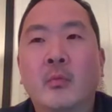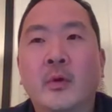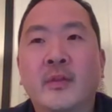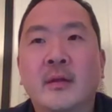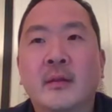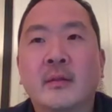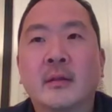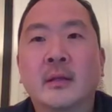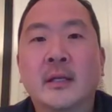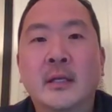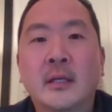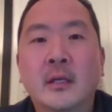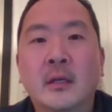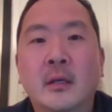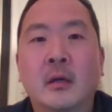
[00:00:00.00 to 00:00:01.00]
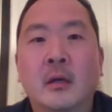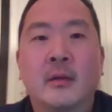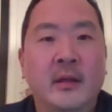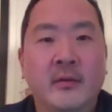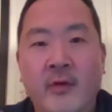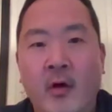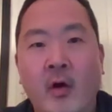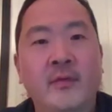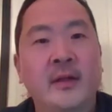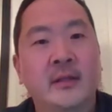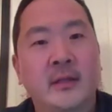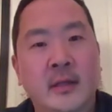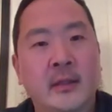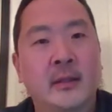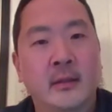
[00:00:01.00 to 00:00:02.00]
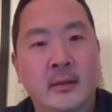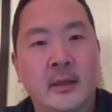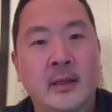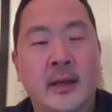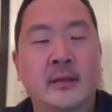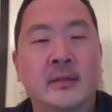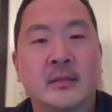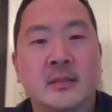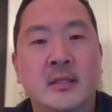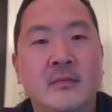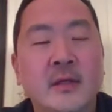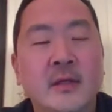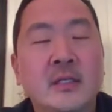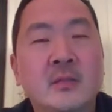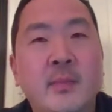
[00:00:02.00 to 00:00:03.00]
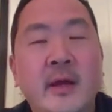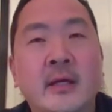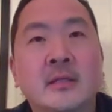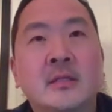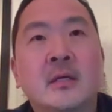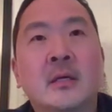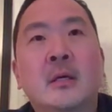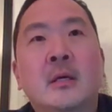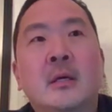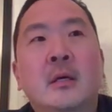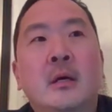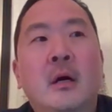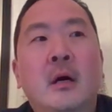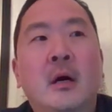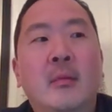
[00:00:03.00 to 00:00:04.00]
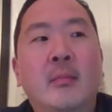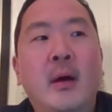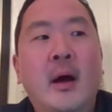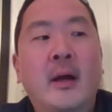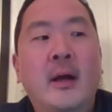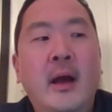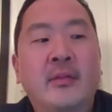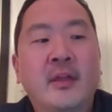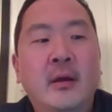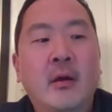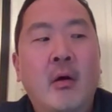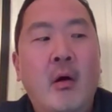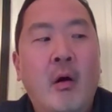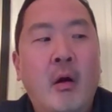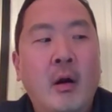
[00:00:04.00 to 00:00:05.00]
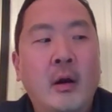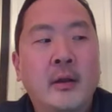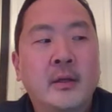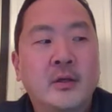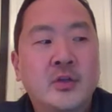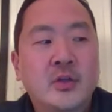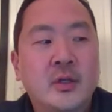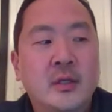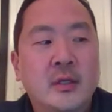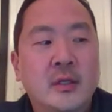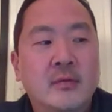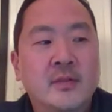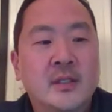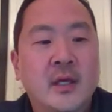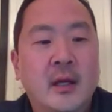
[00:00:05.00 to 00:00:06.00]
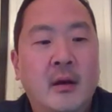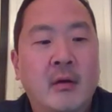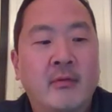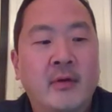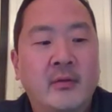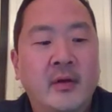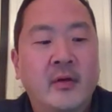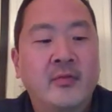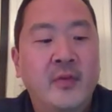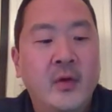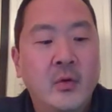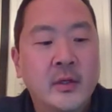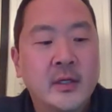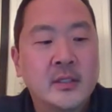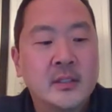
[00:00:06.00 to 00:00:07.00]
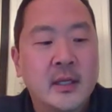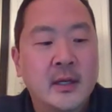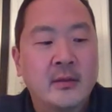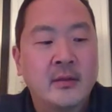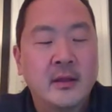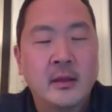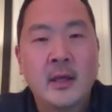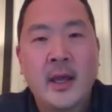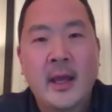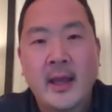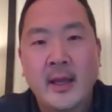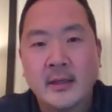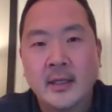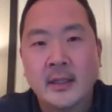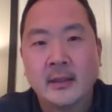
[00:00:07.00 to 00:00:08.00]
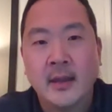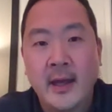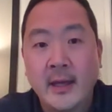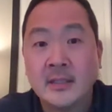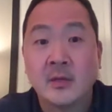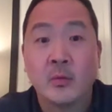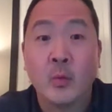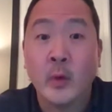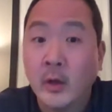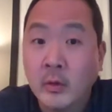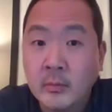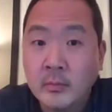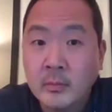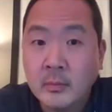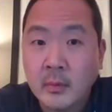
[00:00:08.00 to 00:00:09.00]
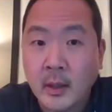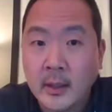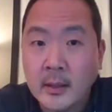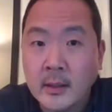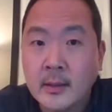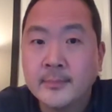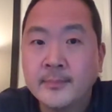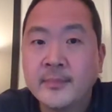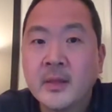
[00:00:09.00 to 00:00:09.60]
within the linear and then evolving into the connected TV space, I think are initiatives that are very, very focused and I think can get legs and will, right?